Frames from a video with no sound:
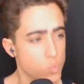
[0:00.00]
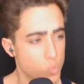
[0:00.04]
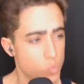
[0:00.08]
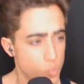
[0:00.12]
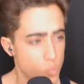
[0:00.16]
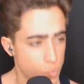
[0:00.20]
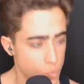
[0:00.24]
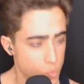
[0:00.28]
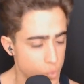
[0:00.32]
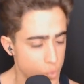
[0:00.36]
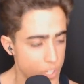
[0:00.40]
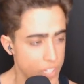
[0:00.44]

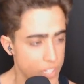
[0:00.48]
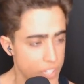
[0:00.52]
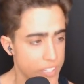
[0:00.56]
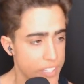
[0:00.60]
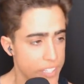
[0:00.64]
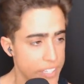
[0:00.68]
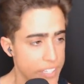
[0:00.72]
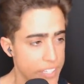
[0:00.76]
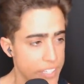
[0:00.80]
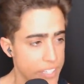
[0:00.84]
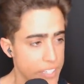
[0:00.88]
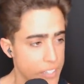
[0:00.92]

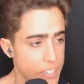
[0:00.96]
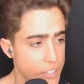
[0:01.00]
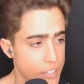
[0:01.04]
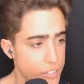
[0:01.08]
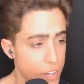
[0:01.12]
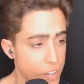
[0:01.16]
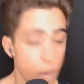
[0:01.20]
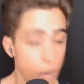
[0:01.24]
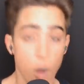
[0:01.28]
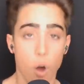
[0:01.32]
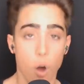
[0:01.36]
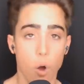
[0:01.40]
really
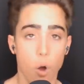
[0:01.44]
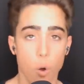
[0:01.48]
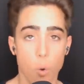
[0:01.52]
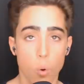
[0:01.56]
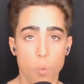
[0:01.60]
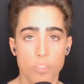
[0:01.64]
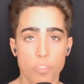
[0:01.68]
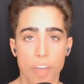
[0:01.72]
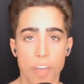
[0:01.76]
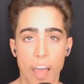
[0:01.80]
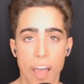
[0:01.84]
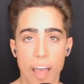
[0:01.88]
know
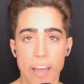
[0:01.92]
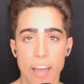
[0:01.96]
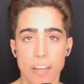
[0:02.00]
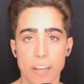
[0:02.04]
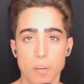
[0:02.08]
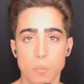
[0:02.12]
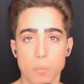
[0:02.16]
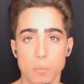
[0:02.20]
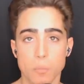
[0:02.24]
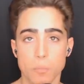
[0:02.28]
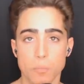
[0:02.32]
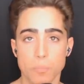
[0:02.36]
that
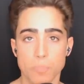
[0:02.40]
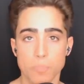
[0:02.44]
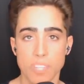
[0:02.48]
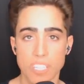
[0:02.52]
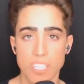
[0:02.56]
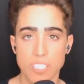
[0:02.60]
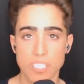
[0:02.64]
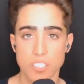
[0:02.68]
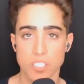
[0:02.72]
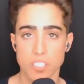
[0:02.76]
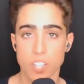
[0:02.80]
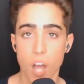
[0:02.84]

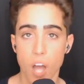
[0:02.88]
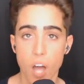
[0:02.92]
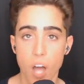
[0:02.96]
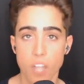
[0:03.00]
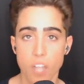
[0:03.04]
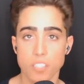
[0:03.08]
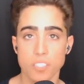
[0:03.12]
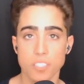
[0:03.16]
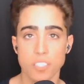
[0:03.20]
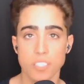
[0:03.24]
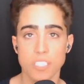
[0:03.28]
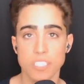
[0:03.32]
these
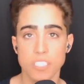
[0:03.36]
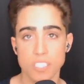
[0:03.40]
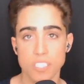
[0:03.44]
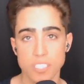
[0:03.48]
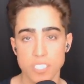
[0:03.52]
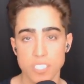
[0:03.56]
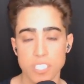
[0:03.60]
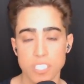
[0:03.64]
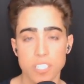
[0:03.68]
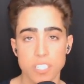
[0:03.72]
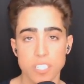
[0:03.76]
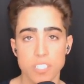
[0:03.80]
nuts, these
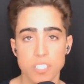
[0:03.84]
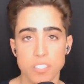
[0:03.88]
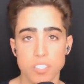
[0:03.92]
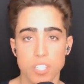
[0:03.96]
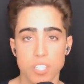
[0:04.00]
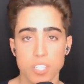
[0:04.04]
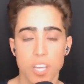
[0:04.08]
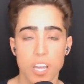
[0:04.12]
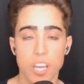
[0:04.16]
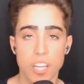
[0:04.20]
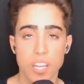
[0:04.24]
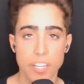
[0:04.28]
seeds,
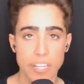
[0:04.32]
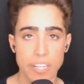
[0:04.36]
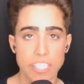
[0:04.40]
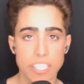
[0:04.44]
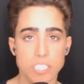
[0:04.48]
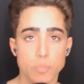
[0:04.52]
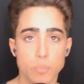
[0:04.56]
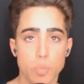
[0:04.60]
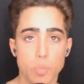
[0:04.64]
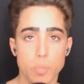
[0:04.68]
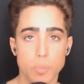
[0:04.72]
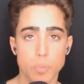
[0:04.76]
need
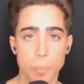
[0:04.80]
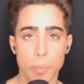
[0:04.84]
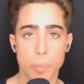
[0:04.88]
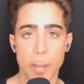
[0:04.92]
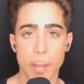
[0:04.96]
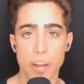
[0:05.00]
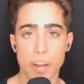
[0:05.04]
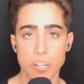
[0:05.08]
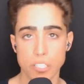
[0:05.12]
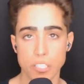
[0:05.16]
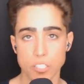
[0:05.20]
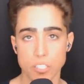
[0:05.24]
to be
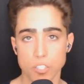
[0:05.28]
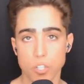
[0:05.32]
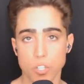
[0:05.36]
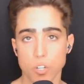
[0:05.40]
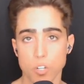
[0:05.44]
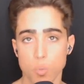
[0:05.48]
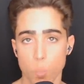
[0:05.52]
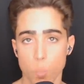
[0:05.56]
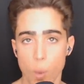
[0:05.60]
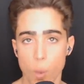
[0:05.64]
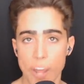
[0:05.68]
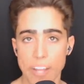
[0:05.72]
prepared in
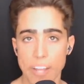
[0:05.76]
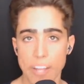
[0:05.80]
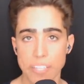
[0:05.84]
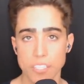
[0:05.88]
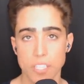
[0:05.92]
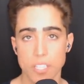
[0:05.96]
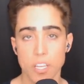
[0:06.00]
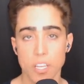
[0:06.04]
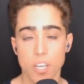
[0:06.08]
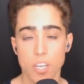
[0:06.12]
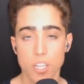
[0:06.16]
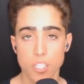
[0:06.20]
certain ways
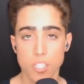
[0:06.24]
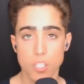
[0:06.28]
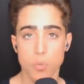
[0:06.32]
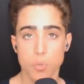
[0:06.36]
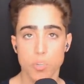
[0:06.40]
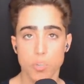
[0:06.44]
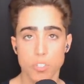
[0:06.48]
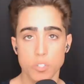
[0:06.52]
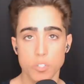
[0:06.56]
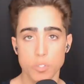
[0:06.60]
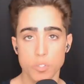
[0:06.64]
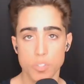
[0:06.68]
to
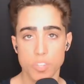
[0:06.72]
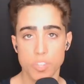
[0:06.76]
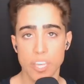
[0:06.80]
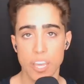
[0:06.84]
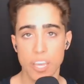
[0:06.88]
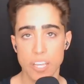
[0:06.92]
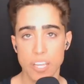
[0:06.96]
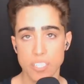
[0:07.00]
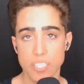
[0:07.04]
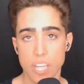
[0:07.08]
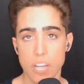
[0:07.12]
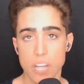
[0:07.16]
reduce the
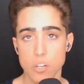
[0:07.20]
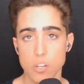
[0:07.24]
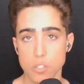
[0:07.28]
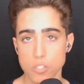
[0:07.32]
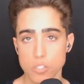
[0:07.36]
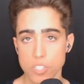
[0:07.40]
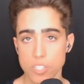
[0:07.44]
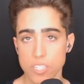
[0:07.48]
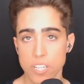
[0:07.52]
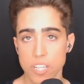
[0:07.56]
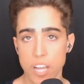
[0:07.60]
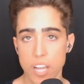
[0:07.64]

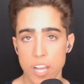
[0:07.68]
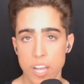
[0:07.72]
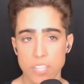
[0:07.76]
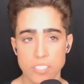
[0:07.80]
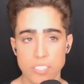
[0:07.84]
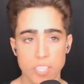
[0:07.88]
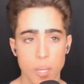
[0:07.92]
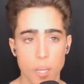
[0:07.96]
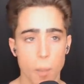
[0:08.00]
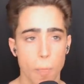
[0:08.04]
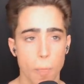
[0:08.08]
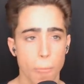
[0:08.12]
anti-nutrient
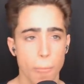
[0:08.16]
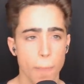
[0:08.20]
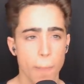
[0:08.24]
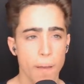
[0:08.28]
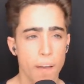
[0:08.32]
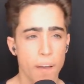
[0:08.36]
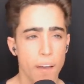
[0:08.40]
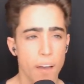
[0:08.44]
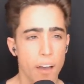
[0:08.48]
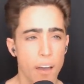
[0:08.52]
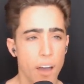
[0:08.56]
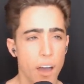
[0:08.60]
content.
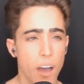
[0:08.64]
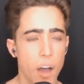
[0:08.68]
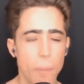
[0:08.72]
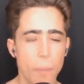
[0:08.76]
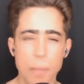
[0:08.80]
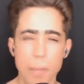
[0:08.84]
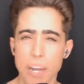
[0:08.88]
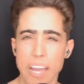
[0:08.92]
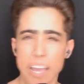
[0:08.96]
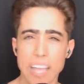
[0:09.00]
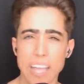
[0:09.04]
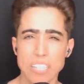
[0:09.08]
Uh, I'm
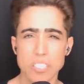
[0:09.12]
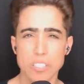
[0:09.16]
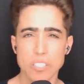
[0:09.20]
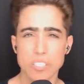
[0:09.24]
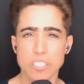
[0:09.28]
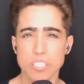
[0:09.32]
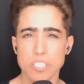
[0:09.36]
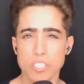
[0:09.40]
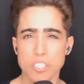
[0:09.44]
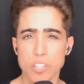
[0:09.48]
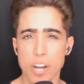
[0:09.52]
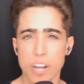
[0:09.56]
not actually
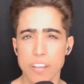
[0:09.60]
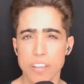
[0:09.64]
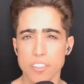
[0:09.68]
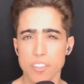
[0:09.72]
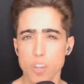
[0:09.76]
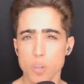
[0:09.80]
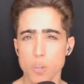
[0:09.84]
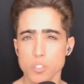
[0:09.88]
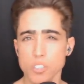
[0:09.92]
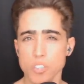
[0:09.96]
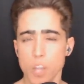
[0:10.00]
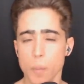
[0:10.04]
sure. I
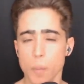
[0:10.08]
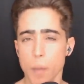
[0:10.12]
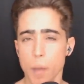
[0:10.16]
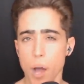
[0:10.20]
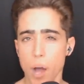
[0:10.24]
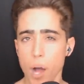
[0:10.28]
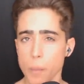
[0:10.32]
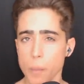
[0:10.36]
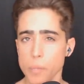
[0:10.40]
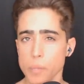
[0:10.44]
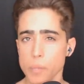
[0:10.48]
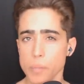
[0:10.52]
know some
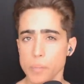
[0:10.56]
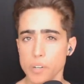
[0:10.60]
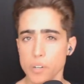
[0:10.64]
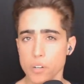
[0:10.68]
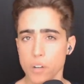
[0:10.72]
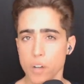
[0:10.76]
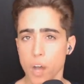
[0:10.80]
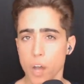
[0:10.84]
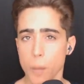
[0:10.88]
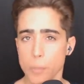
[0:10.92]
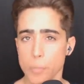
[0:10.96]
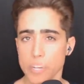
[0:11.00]
almond milk
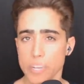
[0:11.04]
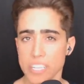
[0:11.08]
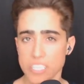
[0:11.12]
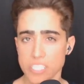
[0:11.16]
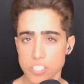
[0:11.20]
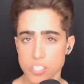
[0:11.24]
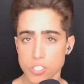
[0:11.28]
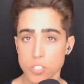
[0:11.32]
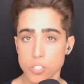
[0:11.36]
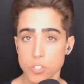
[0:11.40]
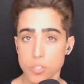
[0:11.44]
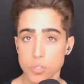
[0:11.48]
companies
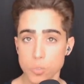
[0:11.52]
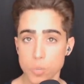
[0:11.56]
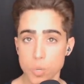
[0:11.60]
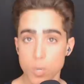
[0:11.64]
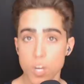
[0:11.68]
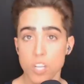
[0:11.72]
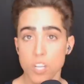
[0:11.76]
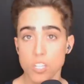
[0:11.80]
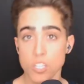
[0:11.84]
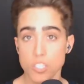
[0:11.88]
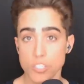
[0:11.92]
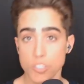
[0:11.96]
do
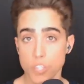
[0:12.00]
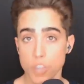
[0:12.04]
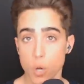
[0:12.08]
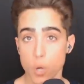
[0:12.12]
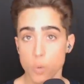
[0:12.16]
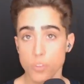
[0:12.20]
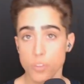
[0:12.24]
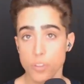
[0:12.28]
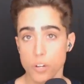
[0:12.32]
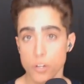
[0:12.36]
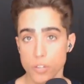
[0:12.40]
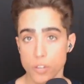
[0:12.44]

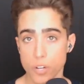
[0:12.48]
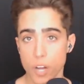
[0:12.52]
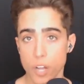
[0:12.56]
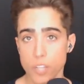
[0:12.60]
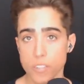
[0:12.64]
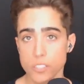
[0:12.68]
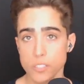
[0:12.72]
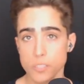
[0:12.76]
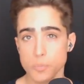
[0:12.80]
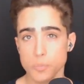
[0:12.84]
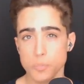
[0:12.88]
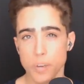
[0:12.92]
soak their
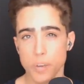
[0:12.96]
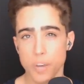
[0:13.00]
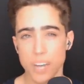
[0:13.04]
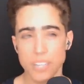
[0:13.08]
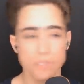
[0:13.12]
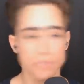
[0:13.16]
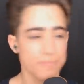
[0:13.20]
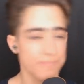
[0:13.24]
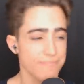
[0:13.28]
nuts, but...